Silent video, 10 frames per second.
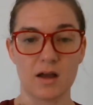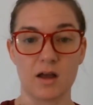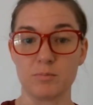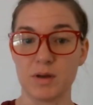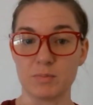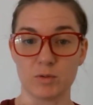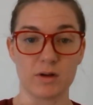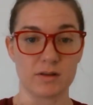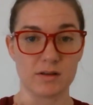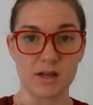People
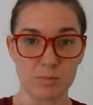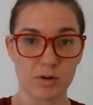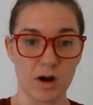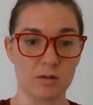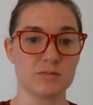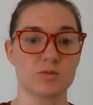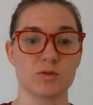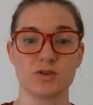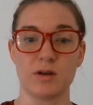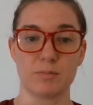with knee problems, we're
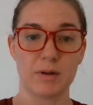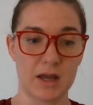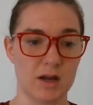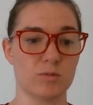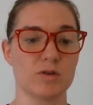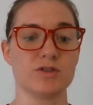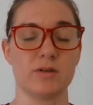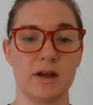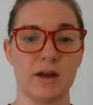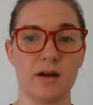doing pain, we're
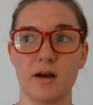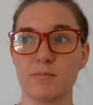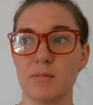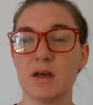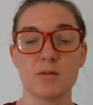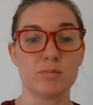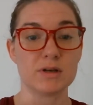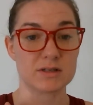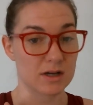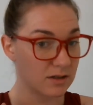doing
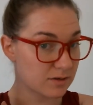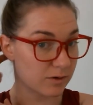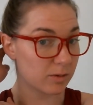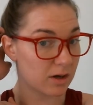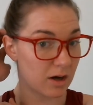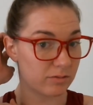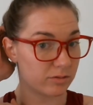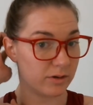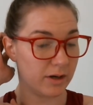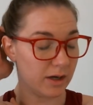B6 for
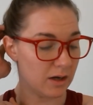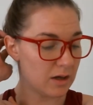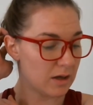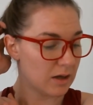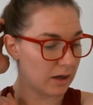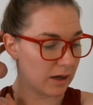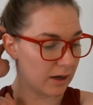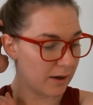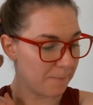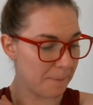recovery.
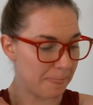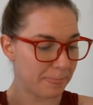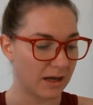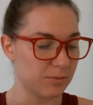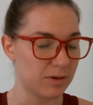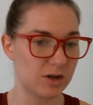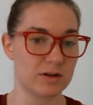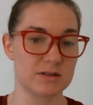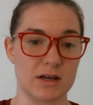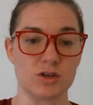Anybody who
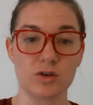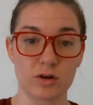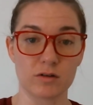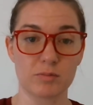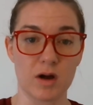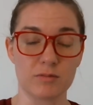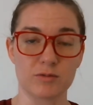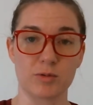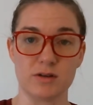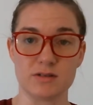has nerve problems,
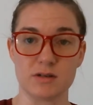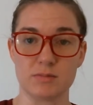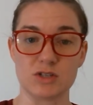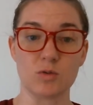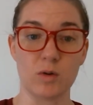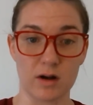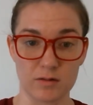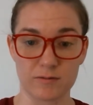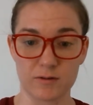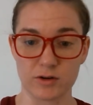we're using B12
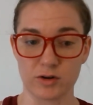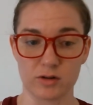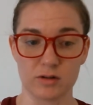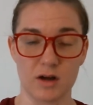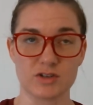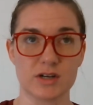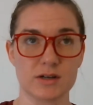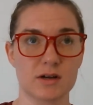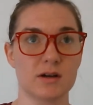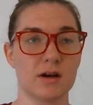for neurologic
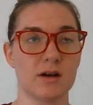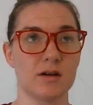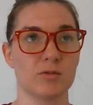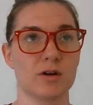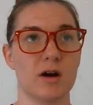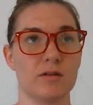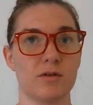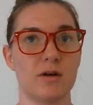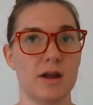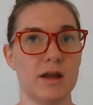
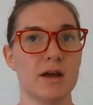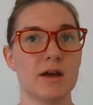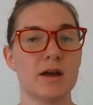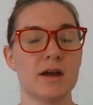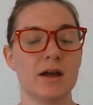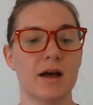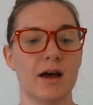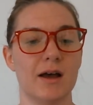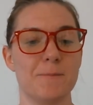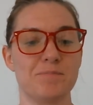recovery.
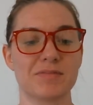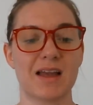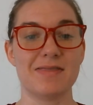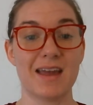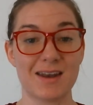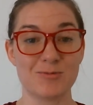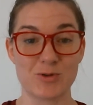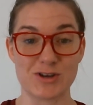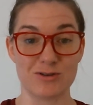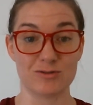And then we
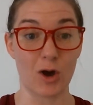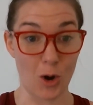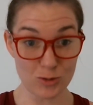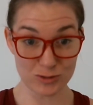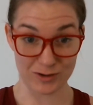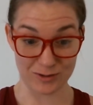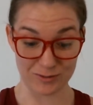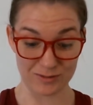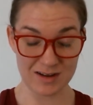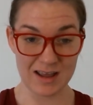use
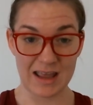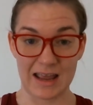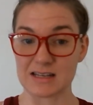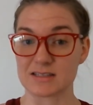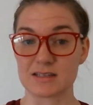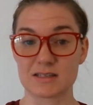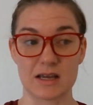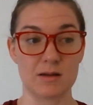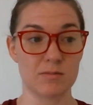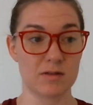ozone, and it's the
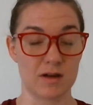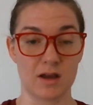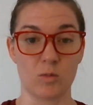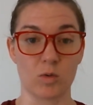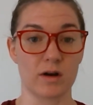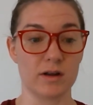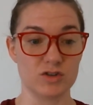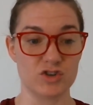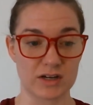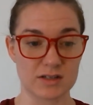same thing. We're
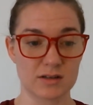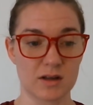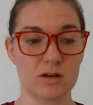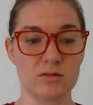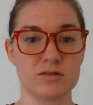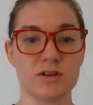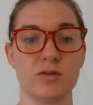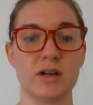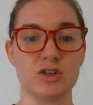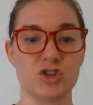injecting that ozone,
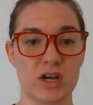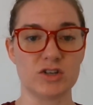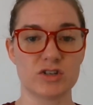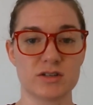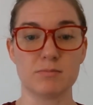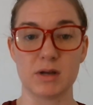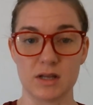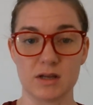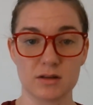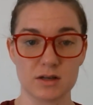it changes
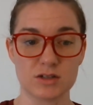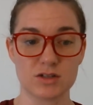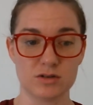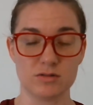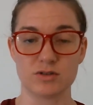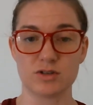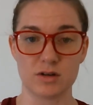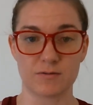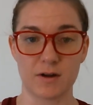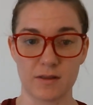immediately to two
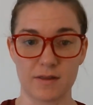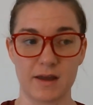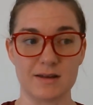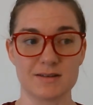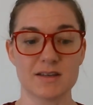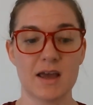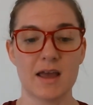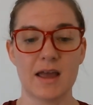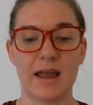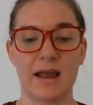different things,
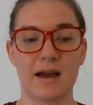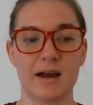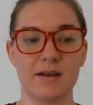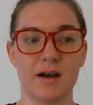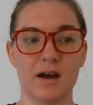and